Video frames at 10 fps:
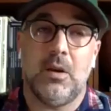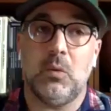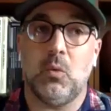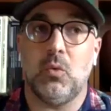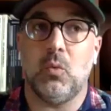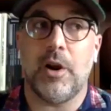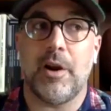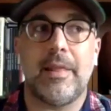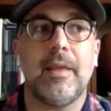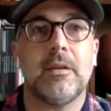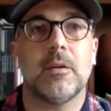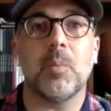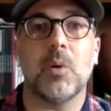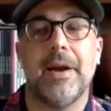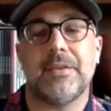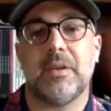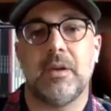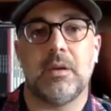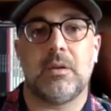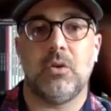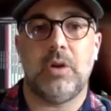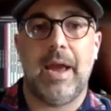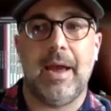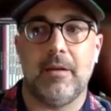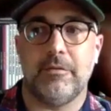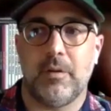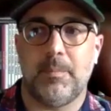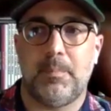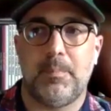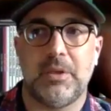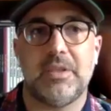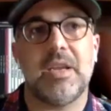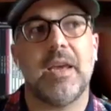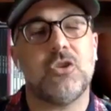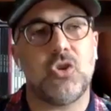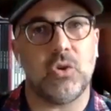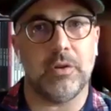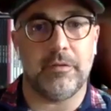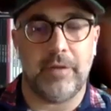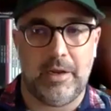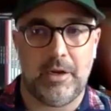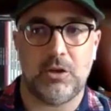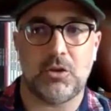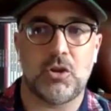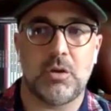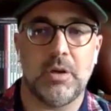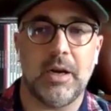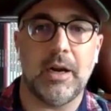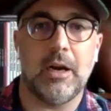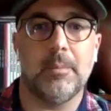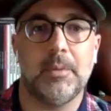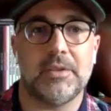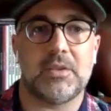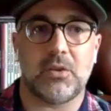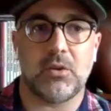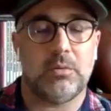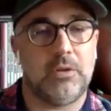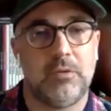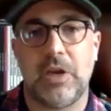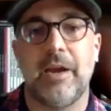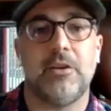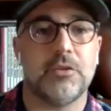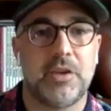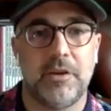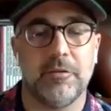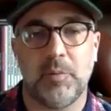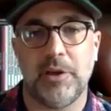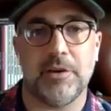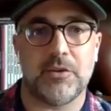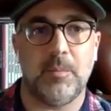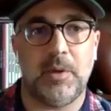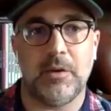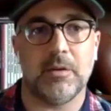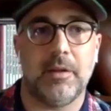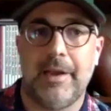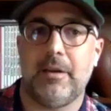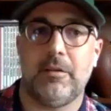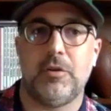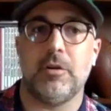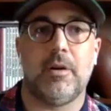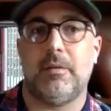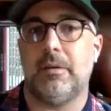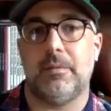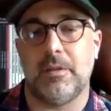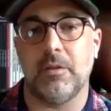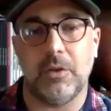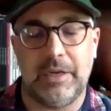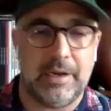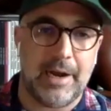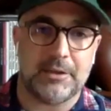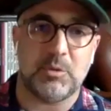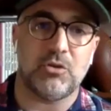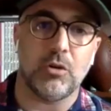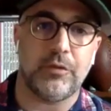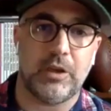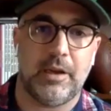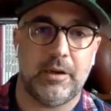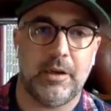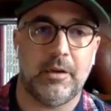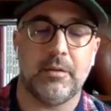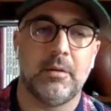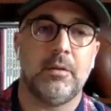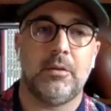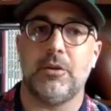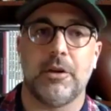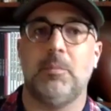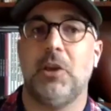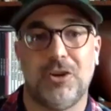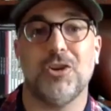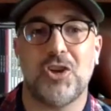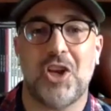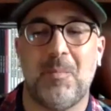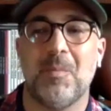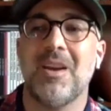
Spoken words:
Where I think Nebraska could have a potential advantage is, so you've got your tier players up here. Like, if you're the leading Heisman Trophy candidate, you're going to be in good shape.